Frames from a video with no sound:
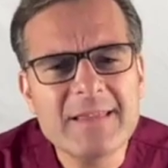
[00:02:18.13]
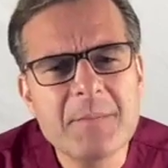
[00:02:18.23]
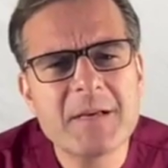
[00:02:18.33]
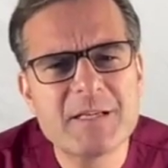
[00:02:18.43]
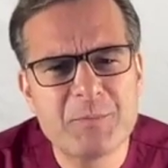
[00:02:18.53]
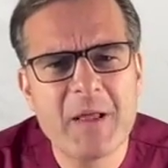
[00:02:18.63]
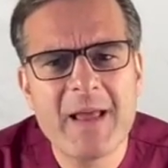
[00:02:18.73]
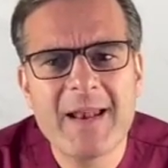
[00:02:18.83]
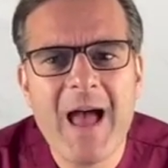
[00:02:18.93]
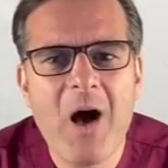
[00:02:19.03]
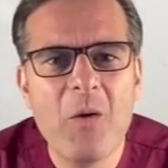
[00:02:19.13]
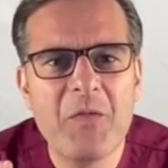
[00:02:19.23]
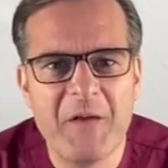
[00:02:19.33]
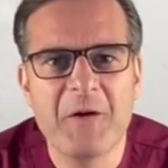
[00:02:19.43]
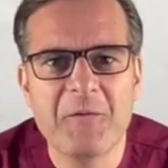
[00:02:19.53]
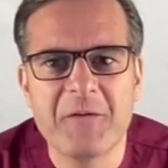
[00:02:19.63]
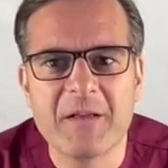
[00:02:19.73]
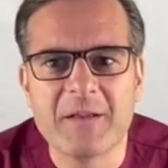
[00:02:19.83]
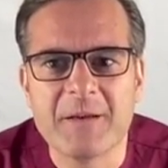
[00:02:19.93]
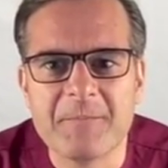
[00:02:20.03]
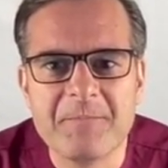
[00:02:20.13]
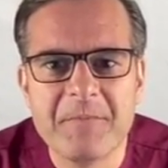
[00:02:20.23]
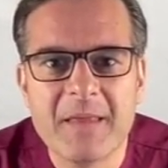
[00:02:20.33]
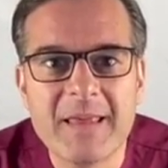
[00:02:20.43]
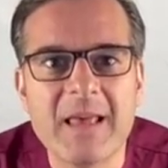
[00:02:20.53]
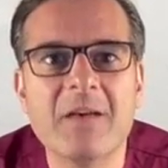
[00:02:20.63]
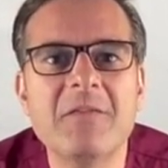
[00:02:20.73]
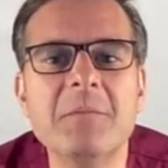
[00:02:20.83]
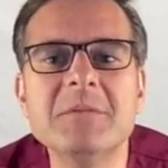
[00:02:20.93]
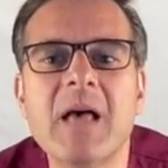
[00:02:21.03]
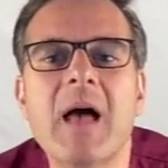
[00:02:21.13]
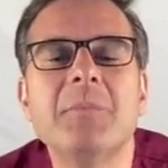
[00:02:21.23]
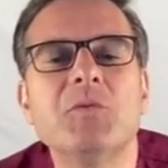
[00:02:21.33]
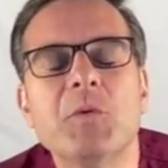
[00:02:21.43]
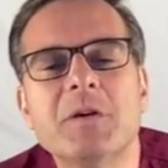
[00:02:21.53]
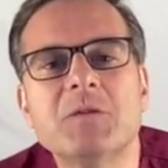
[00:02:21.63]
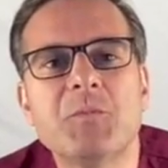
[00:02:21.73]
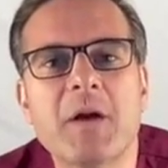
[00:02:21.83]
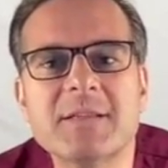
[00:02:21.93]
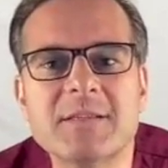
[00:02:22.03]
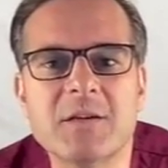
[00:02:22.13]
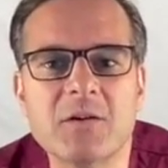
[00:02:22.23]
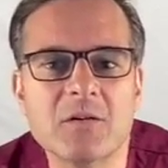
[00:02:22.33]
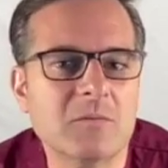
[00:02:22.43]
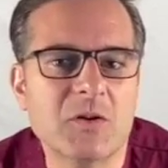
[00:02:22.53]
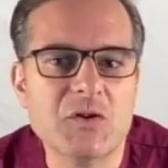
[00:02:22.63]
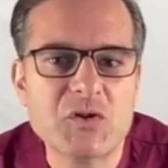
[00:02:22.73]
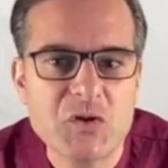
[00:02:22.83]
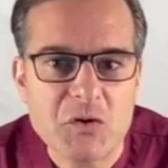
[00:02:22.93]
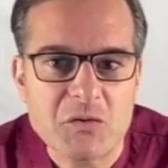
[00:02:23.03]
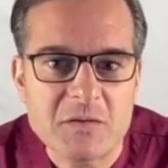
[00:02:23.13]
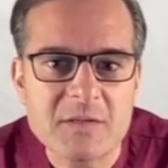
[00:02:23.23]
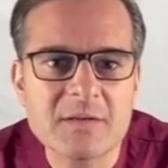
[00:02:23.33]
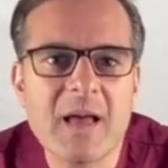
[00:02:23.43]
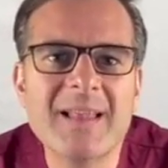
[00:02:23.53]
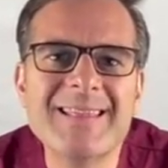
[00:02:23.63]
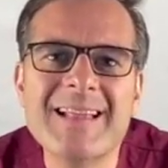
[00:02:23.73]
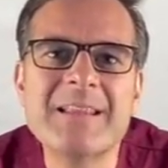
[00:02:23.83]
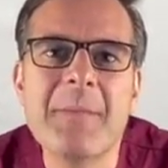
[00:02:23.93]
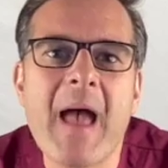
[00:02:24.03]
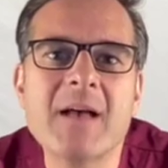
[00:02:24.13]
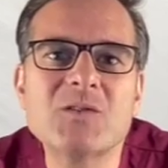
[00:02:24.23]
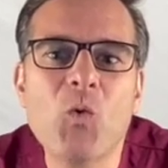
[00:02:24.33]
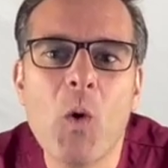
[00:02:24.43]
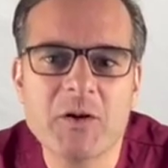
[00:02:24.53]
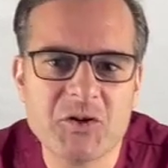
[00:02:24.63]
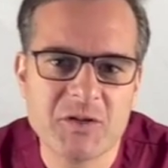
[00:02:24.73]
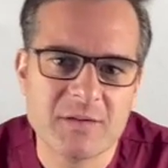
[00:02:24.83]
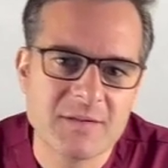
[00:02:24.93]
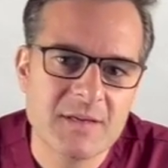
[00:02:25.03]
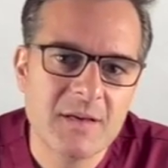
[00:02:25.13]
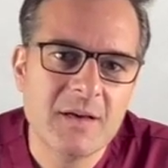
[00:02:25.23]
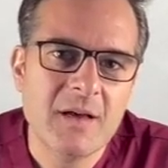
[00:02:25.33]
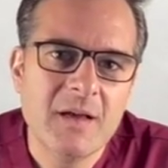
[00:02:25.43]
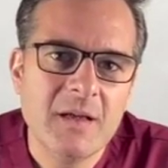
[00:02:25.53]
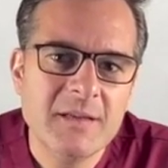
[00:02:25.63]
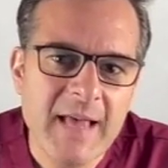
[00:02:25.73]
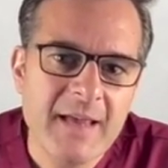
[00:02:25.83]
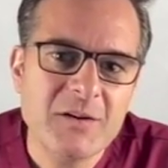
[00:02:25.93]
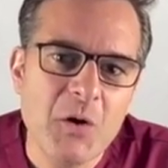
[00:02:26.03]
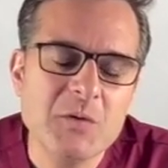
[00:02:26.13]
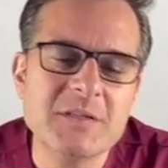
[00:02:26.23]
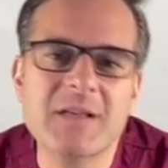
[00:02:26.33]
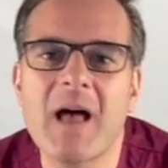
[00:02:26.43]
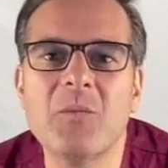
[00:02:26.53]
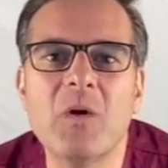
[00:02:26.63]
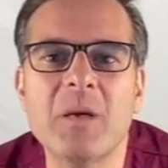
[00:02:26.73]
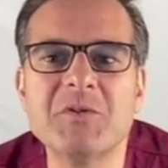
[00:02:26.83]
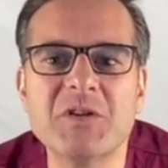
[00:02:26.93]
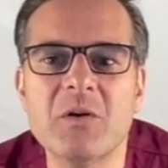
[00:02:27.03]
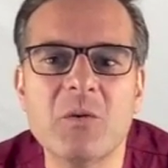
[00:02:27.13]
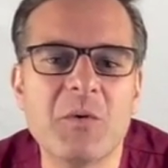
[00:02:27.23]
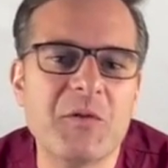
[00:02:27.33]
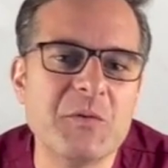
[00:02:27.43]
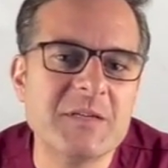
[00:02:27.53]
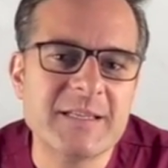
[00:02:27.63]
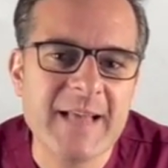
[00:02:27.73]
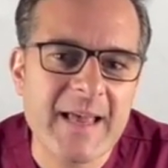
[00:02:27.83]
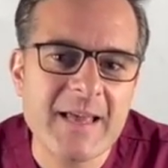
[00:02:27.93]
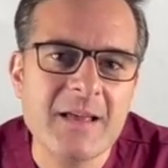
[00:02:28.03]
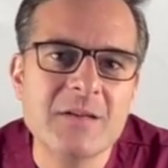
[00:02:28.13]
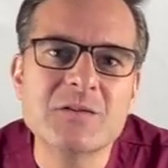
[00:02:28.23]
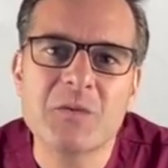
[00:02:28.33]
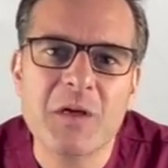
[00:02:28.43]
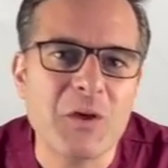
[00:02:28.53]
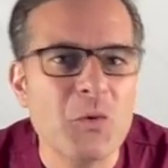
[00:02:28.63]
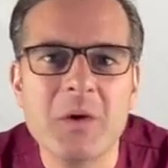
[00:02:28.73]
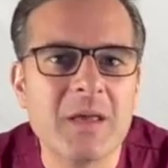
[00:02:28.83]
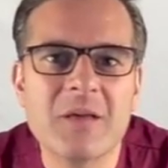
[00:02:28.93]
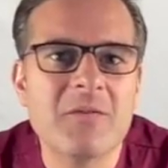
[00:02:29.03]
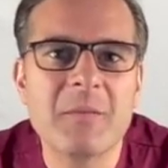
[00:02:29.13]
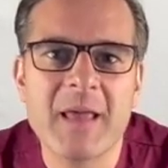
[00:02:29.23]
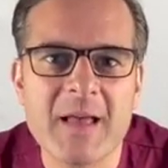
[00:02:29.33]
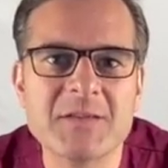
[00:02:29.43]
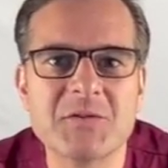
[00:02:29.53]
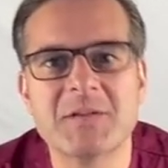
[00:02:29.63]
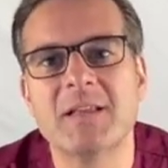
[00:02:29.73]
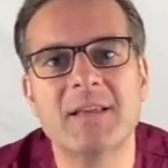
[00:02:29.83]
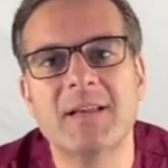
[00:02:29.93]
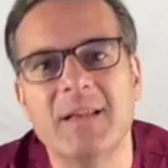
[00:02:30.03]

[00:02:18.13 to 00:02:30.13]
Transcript: them explain how they're feeling. Give them time to express their concerns and let them ask questions. Take notes on what I'm sharing with you today so that you can give them the answers that they